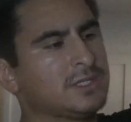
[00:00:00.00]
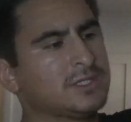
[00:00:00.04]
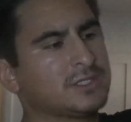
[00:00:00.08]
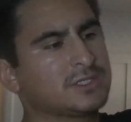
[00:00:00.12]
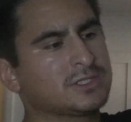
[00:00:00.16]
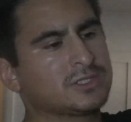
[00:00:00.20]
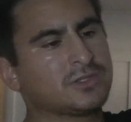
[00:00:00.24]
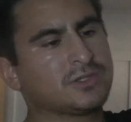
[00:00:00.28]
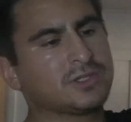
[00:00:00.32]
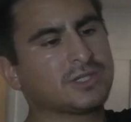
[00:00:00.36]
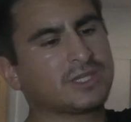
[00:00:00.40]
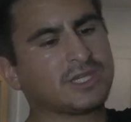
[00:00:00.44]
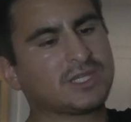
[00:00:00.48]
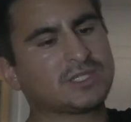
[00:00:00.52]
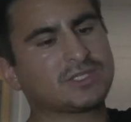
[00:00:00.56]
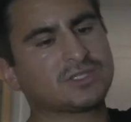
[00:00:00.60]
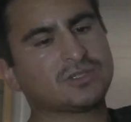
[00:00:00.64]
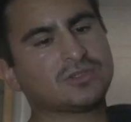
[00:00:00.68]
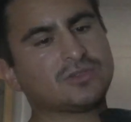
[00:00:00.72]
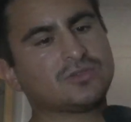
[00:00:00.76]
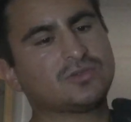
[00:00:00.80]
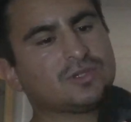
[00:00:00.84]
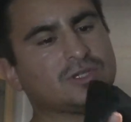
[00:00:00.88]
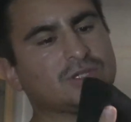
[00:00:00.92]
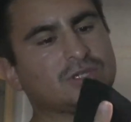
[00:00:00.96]
So in case
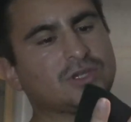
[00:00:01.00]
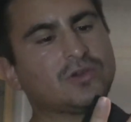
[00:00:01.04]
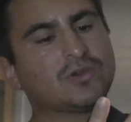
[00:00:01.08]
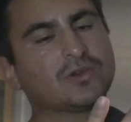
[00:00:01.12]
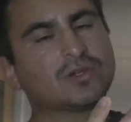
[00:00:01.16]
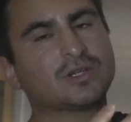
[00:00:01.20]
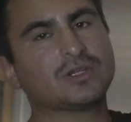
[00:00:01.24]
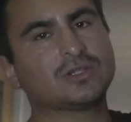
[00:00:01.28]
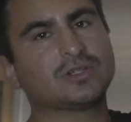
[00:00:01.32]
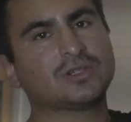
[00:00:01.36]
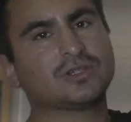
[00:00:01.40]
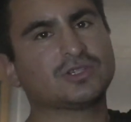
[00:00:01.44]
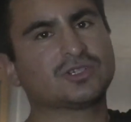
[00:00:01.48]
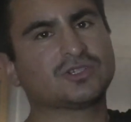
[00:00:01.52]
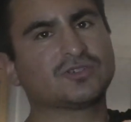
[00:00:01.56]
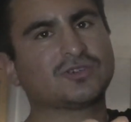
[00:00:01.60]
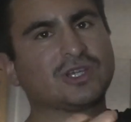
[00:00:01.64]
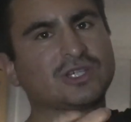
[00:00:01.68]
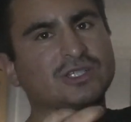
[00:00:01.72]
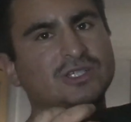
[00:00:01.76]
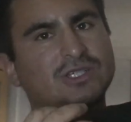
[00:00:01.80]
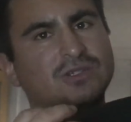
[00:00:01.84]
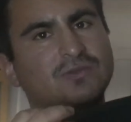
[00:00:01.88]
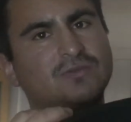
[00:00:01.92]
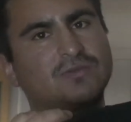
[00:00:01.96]
you're doing yoga and you're
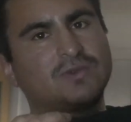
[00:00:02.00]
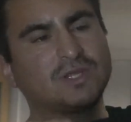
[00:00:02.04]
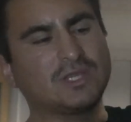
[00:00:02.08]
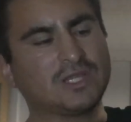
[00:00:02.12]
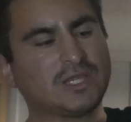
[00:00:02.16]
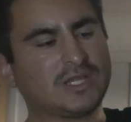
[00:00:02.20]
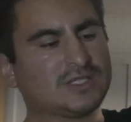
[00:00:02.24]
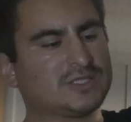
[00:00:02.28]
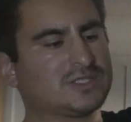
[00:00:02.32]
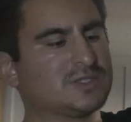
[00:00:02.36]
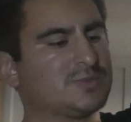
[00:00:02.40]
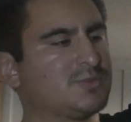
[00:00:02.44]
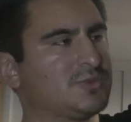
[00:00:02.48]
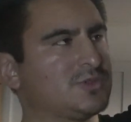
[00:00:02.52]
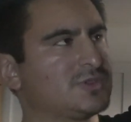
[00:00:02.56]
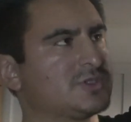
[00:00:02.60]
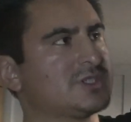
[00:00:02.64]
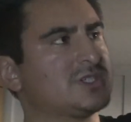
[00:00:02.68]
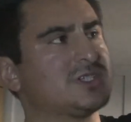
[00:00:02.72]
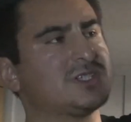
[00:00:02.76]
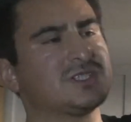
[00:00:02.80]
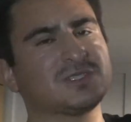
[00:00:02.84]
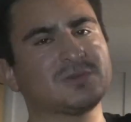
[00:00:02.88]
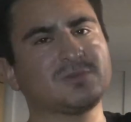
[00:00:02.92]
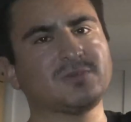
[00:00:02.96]
stretching and whatnot, it's
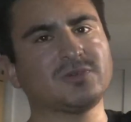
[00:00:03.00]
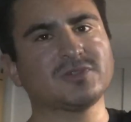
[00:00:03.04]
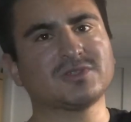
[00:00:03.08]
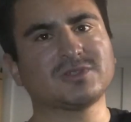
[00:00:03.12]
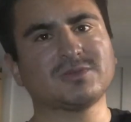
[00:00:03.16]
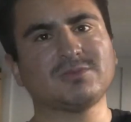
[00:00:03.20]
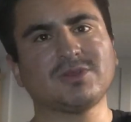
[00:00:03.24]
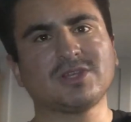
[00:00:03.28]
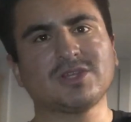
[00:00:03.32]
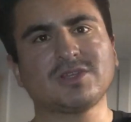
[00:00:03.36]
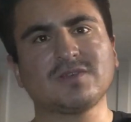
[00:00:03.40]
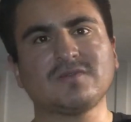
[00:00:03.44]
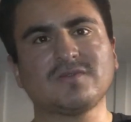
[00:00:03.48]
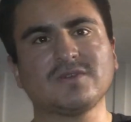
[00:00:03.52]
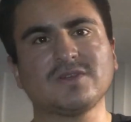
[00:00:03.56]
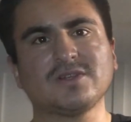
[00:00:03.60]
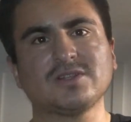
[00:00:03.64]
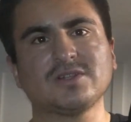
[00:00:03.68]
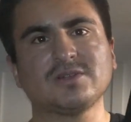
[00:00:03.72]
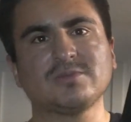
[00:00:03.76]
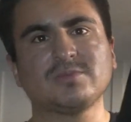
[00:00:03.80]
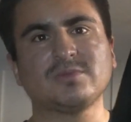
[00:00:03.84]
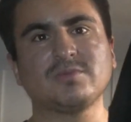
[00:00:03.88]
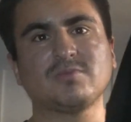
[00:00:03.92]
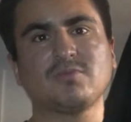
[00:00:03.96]
supposed to make you feel a
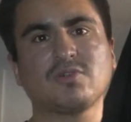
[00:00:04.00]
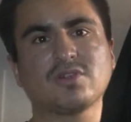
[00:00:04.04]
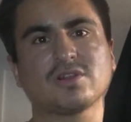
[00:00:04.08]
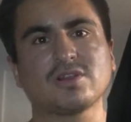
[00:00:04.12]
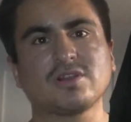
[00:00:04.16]
little bit more